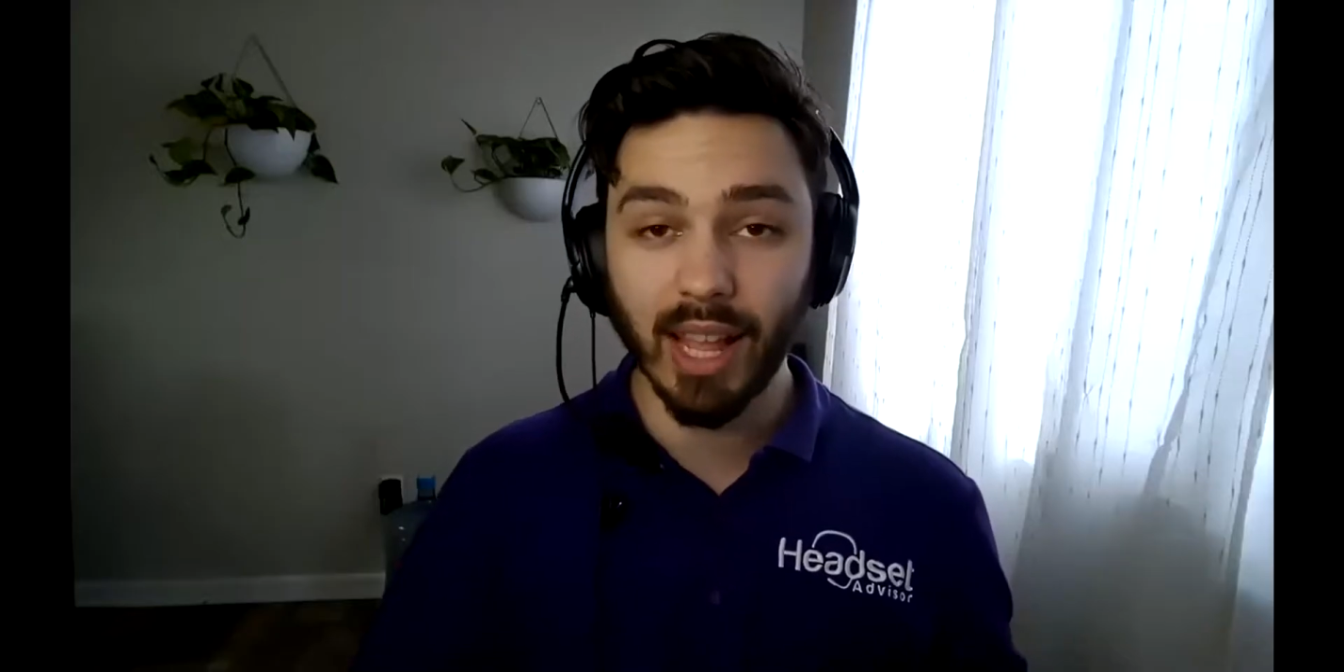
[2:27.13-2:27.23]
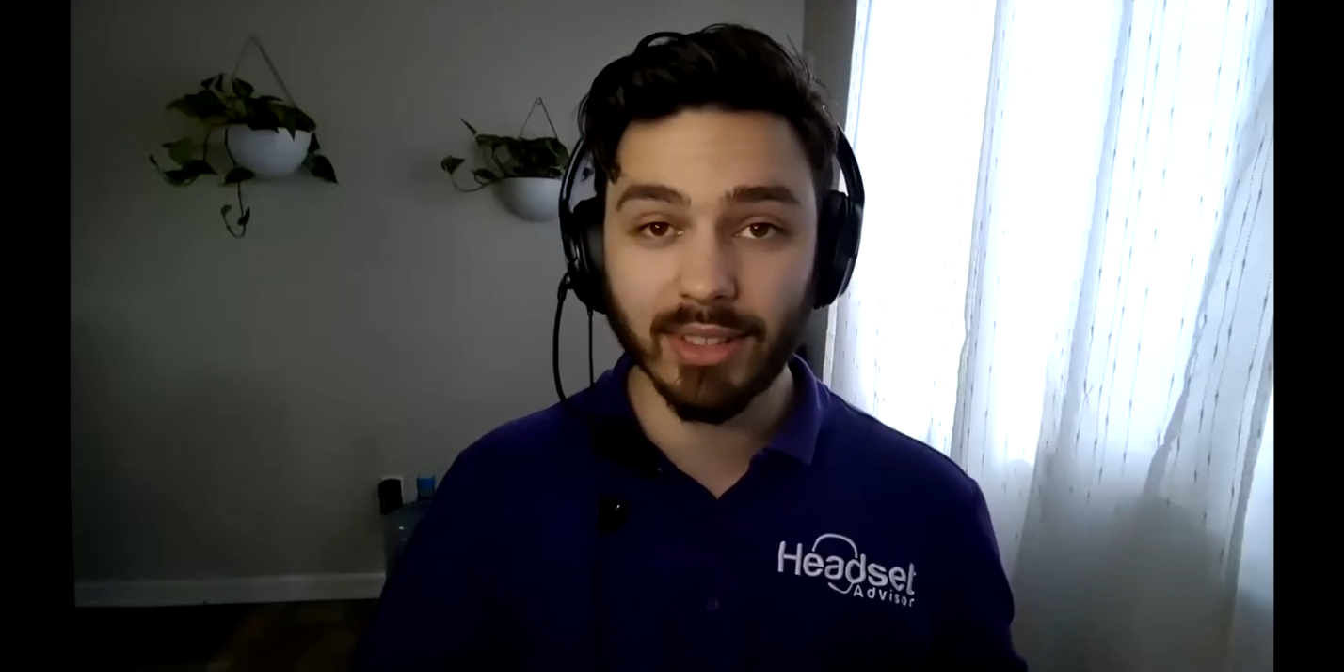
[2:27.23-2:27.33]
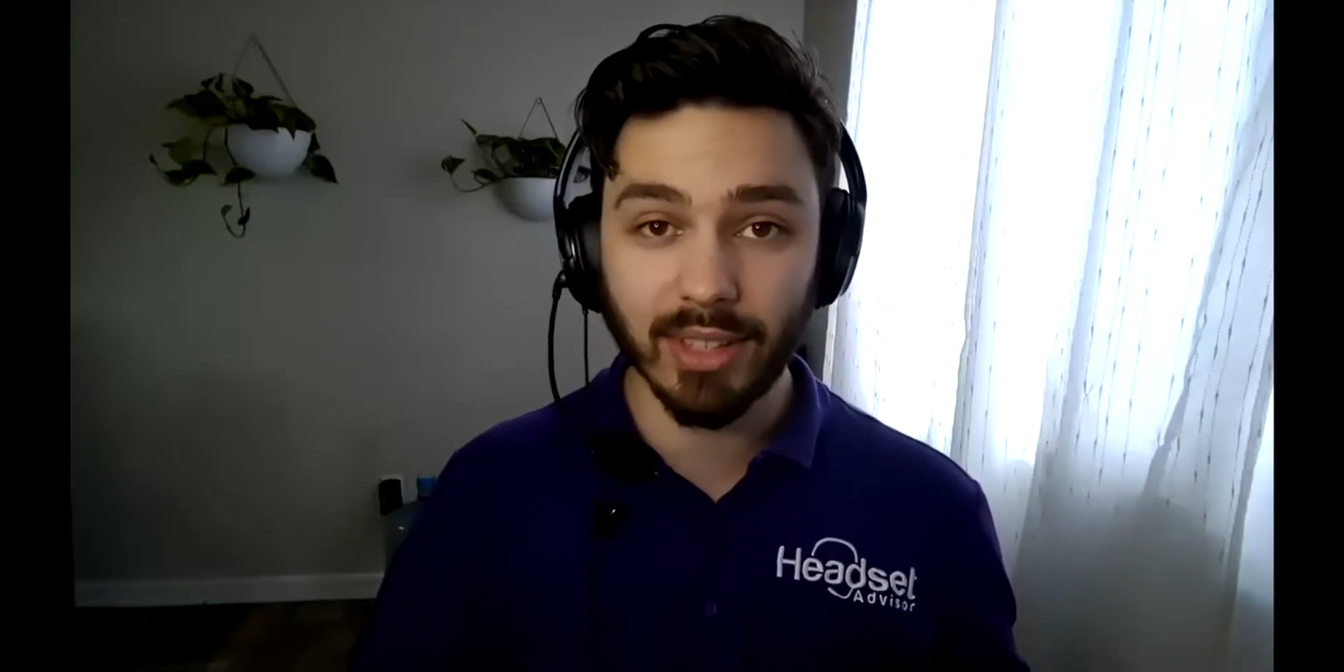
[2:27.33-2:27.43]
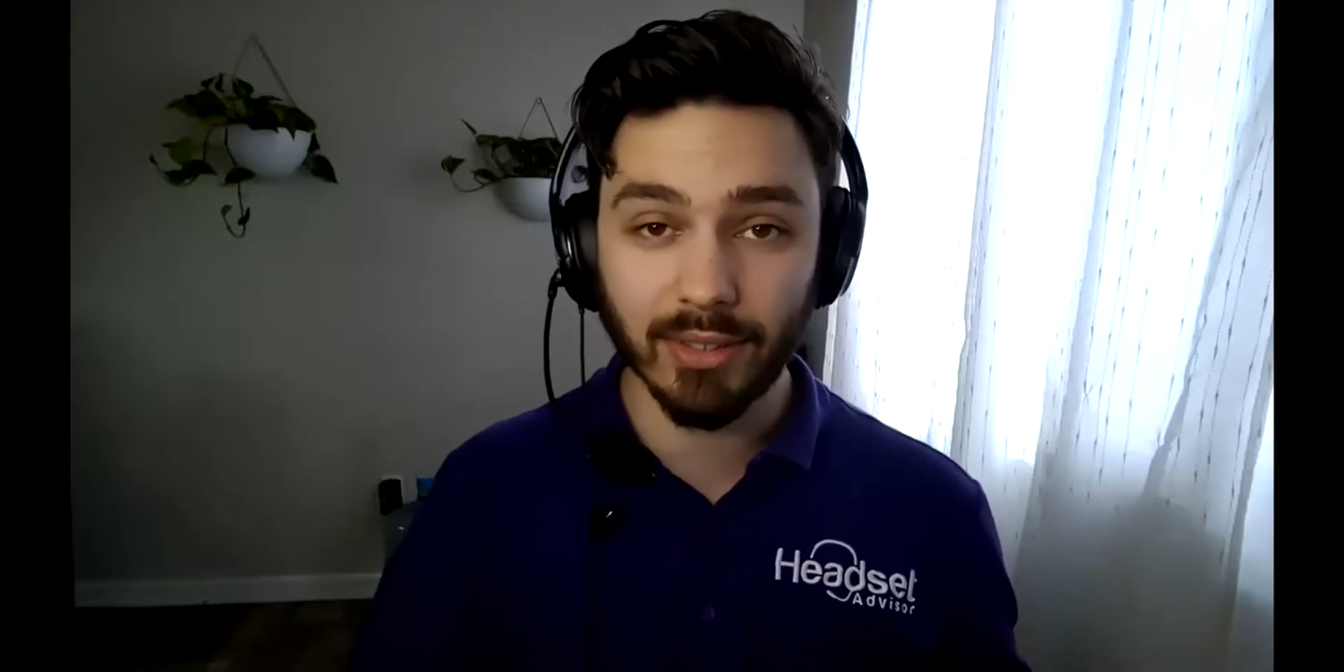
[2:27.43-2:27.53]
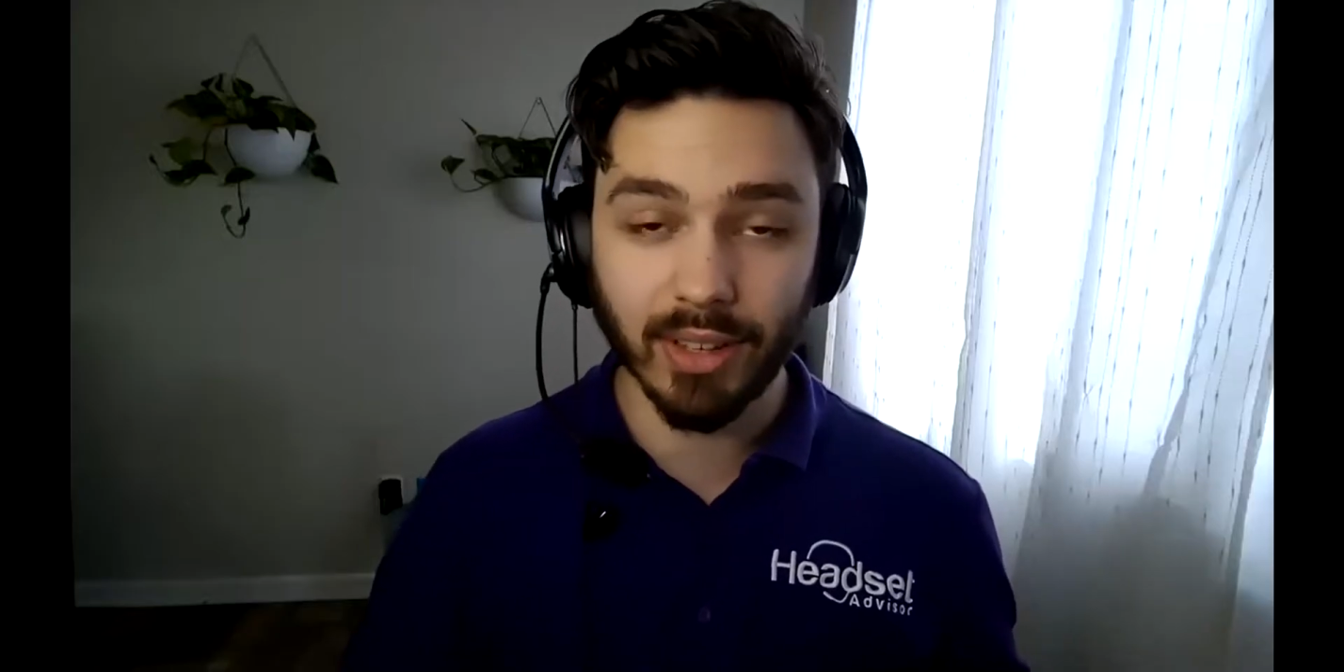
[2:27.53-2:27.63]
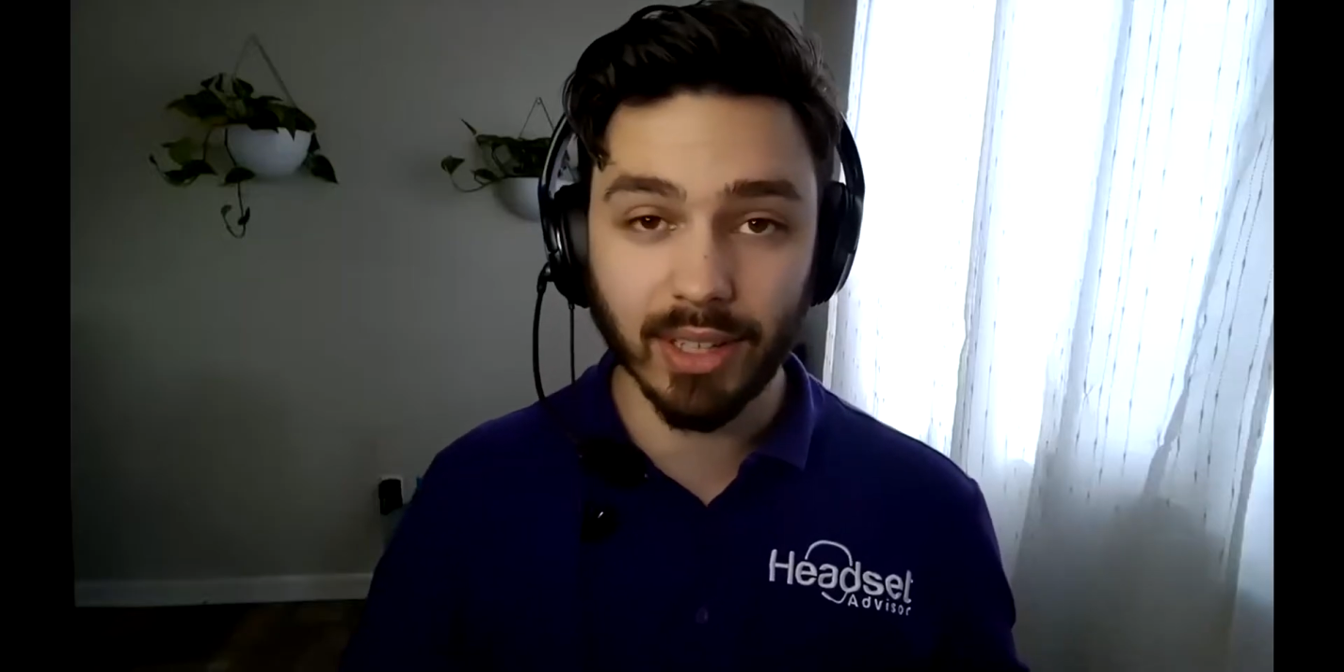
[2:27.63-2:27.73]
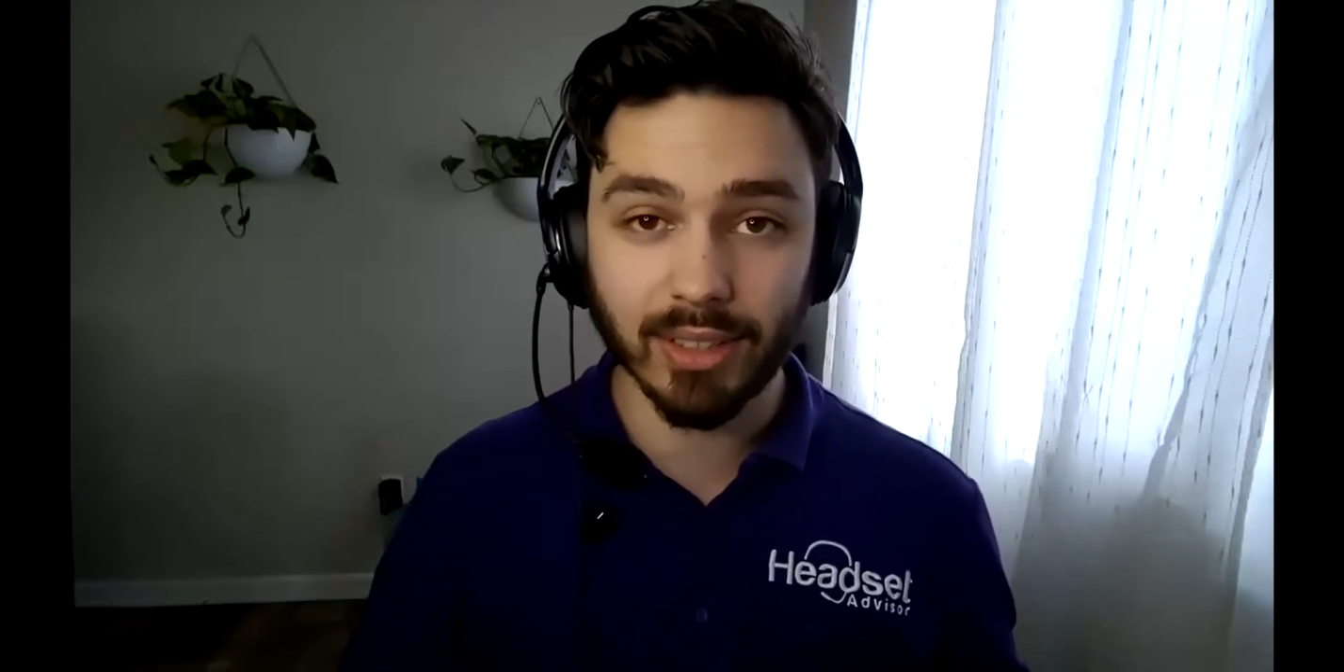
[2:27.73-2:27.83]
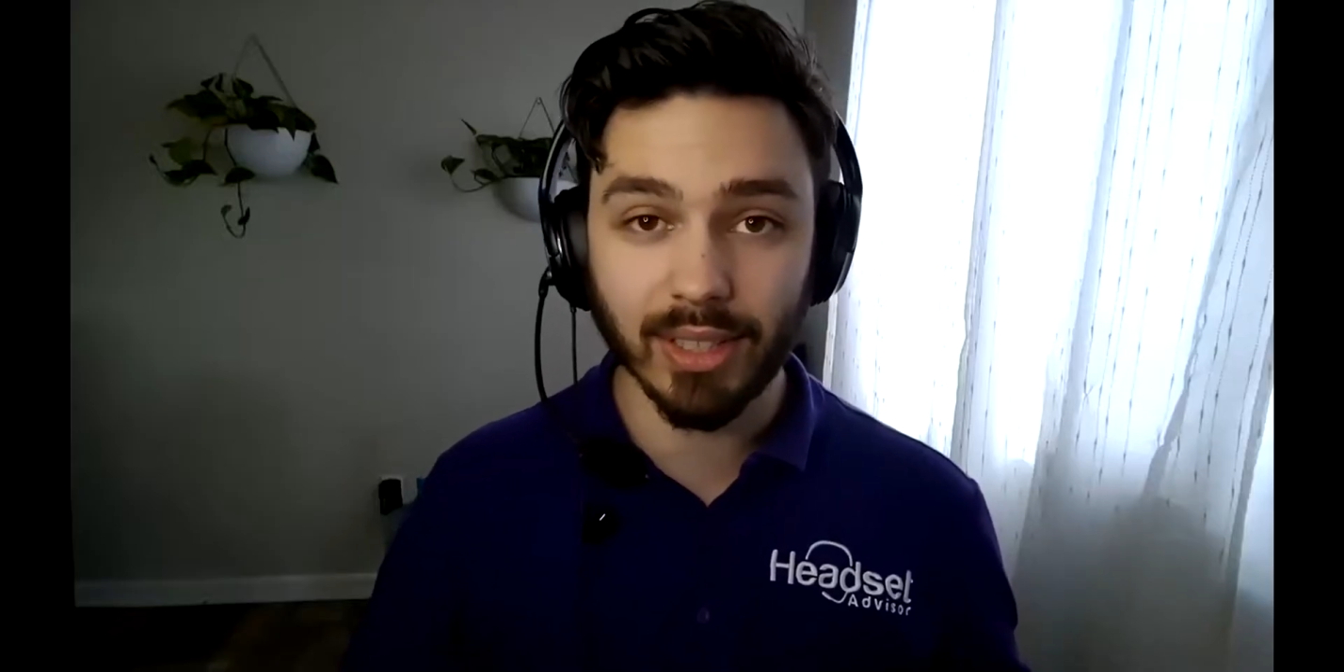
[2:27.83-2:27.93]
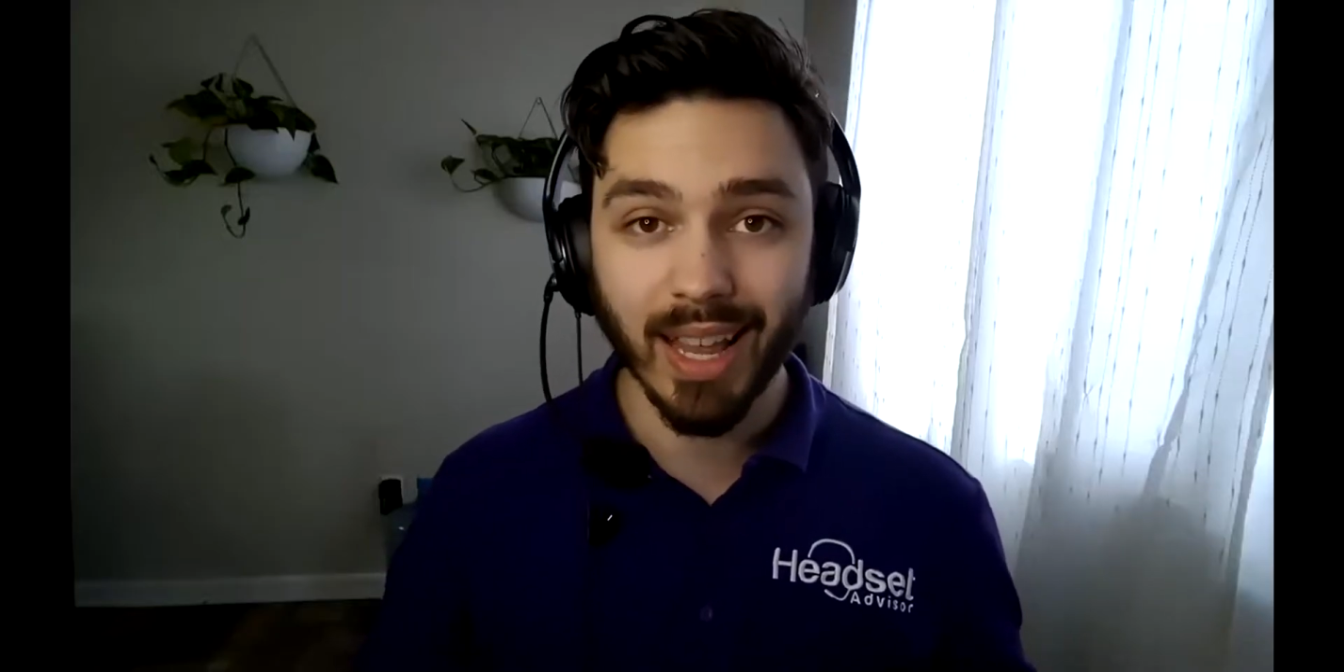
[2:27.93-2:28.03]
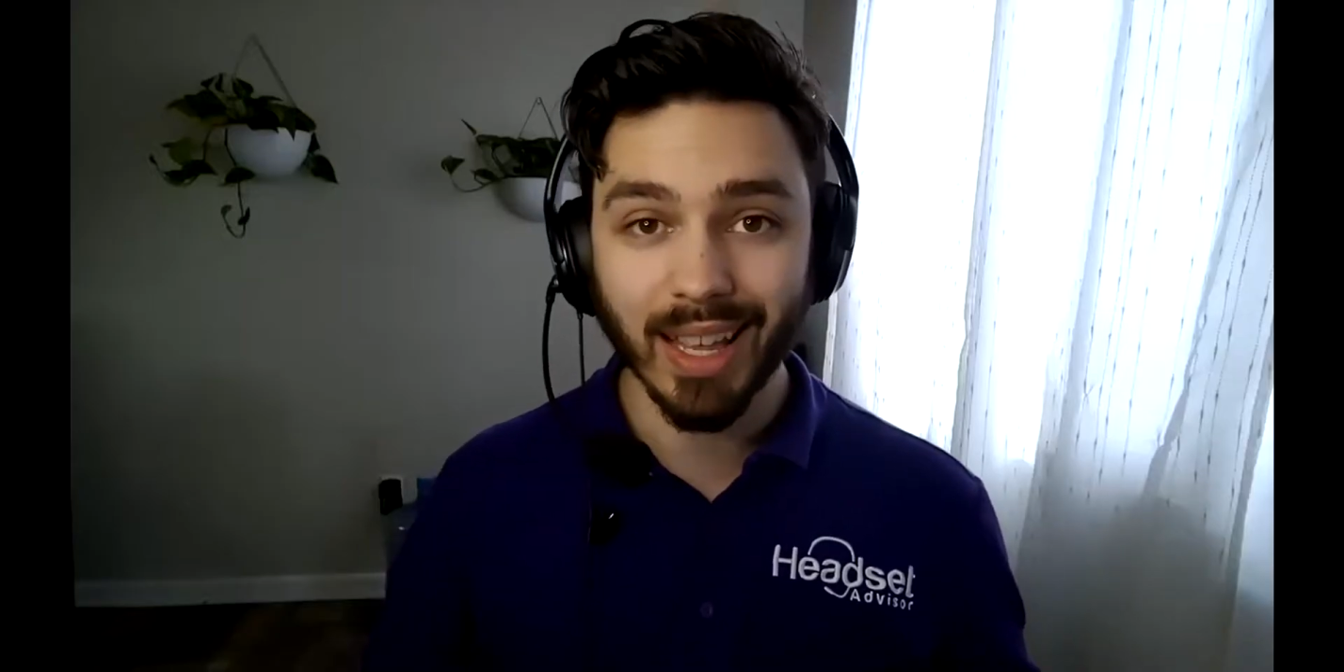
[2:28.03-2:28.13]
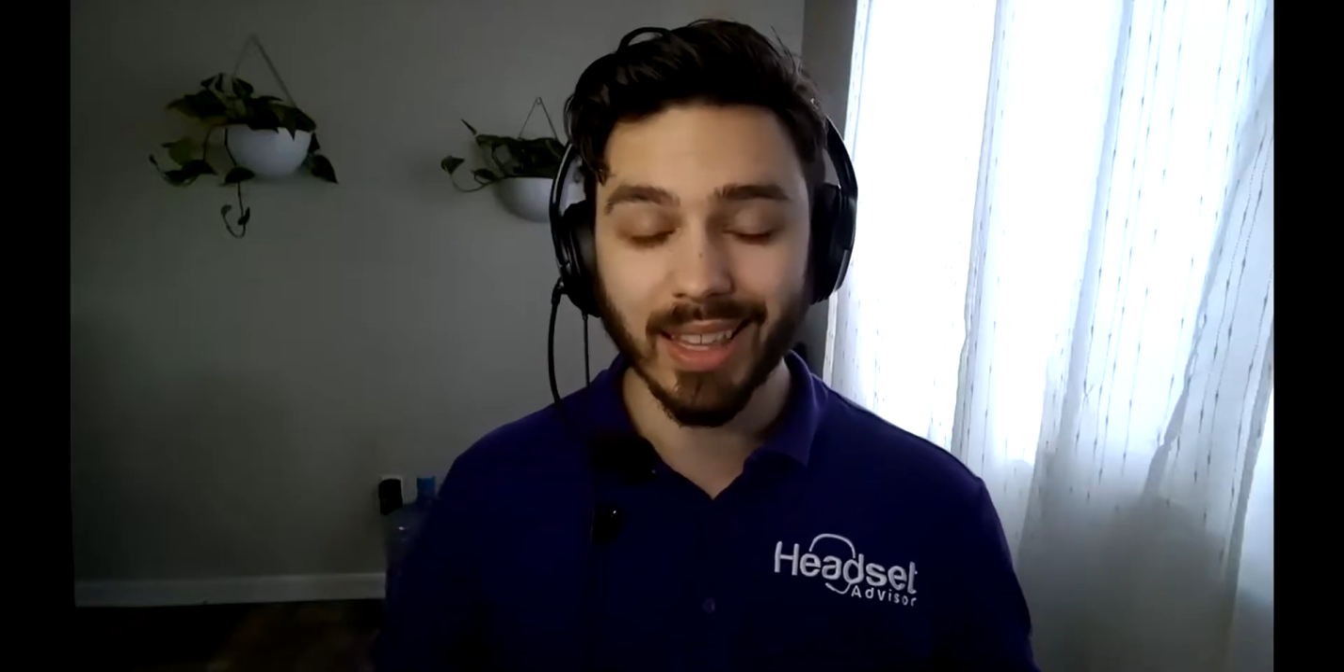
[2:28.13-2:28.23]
that's the fix.